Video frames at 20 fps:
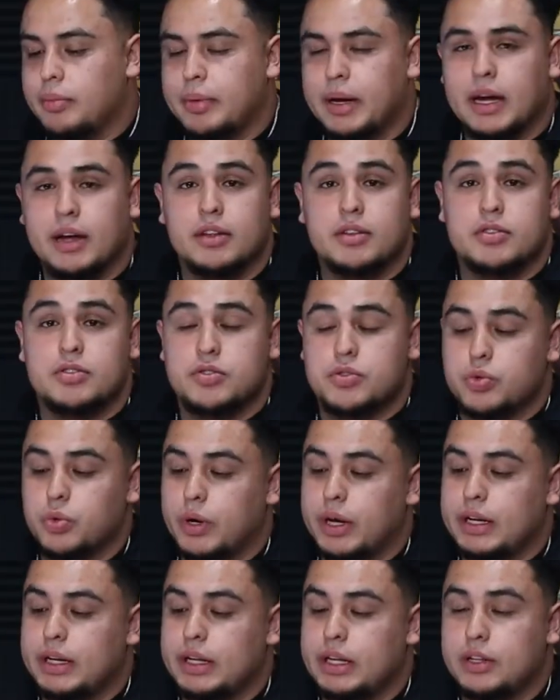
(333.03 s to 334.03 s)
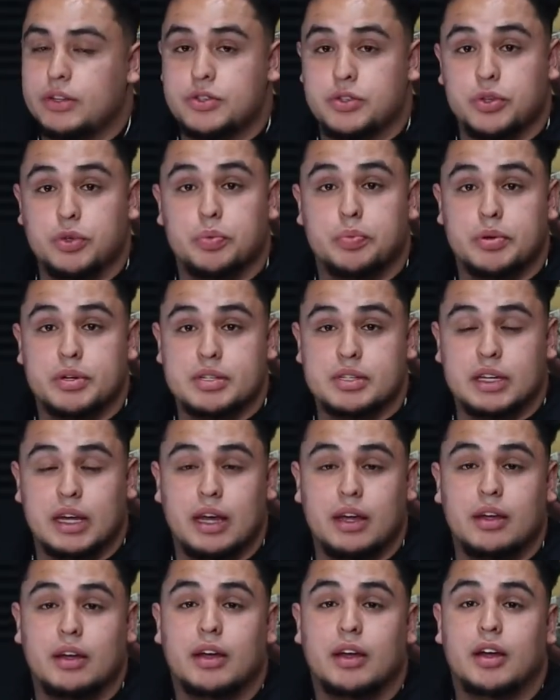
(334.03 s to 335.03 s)
I'm at
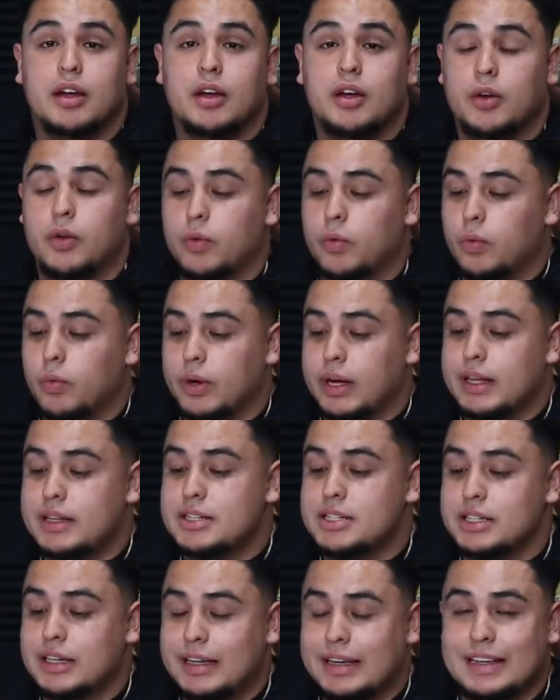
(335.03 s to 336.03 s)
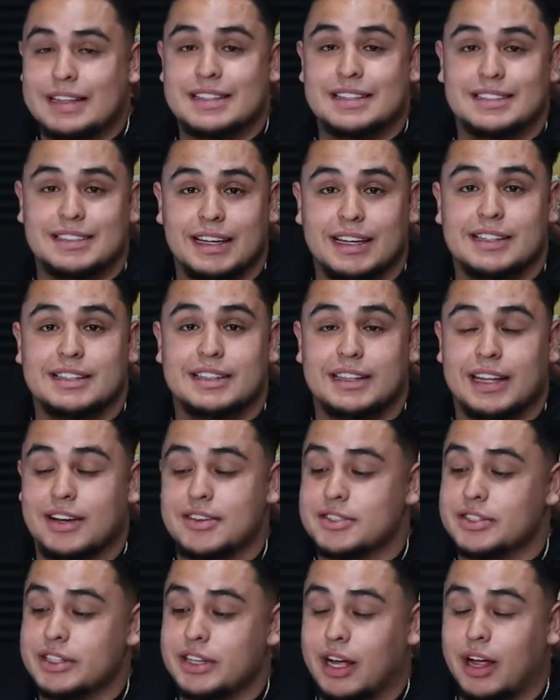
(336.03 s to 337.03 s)
22%, which is
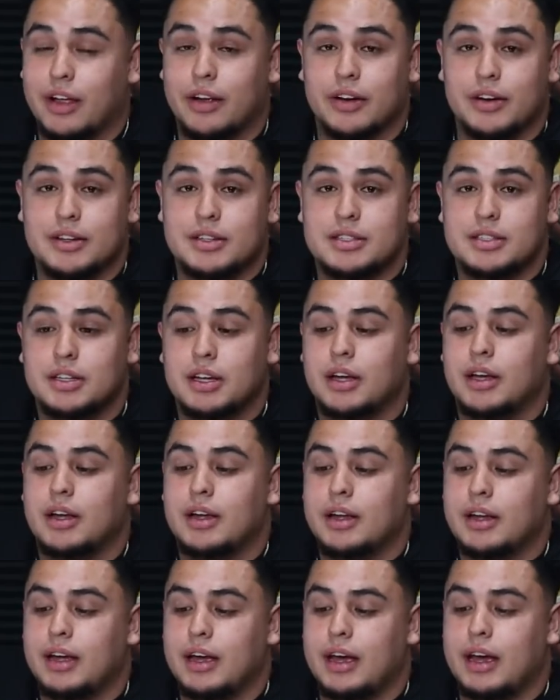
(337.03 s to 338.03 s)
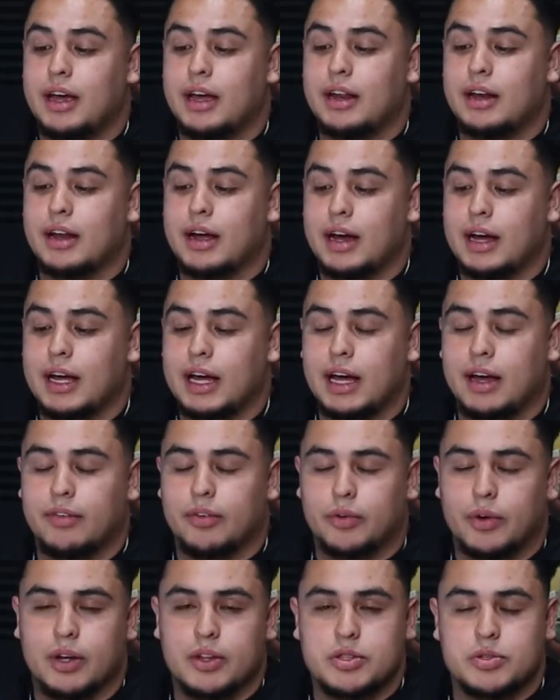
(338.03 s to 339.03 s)
$6,000, and I have
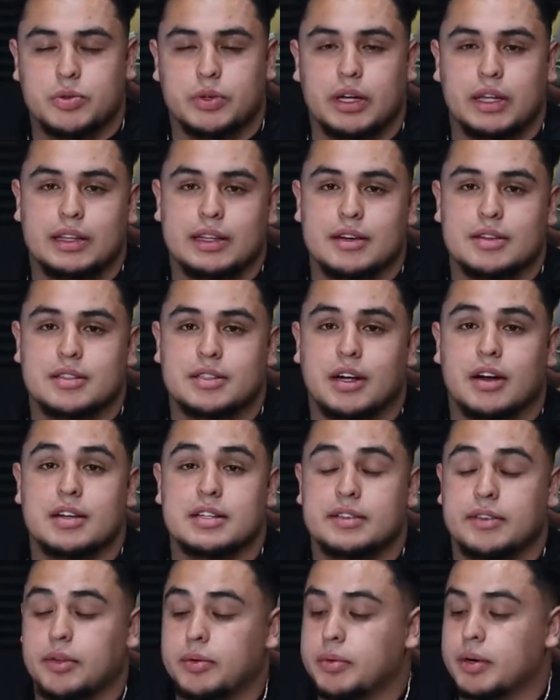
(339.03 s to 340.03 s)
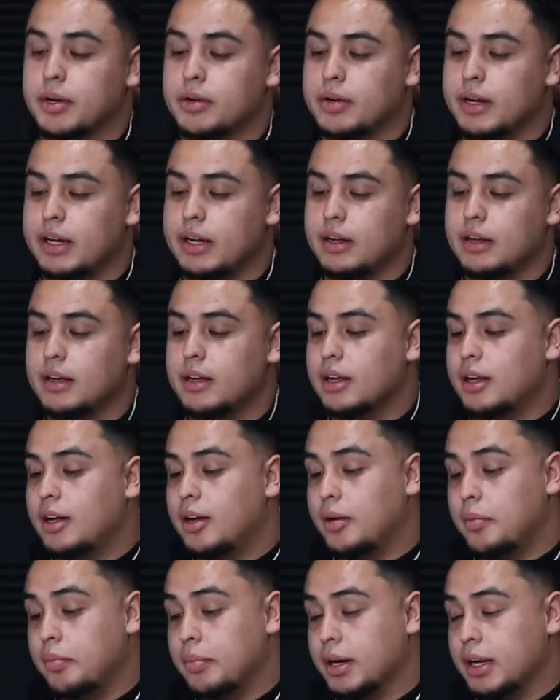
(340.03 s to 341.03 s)
around $20,000 available credit.
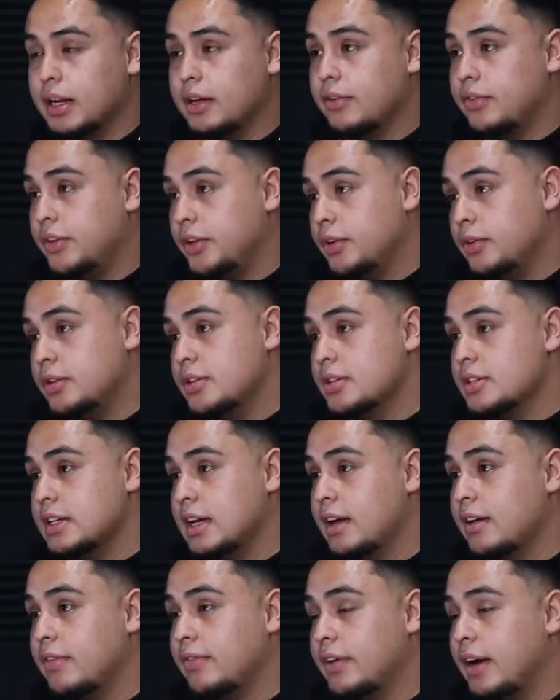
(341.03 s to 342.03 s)
But if you just have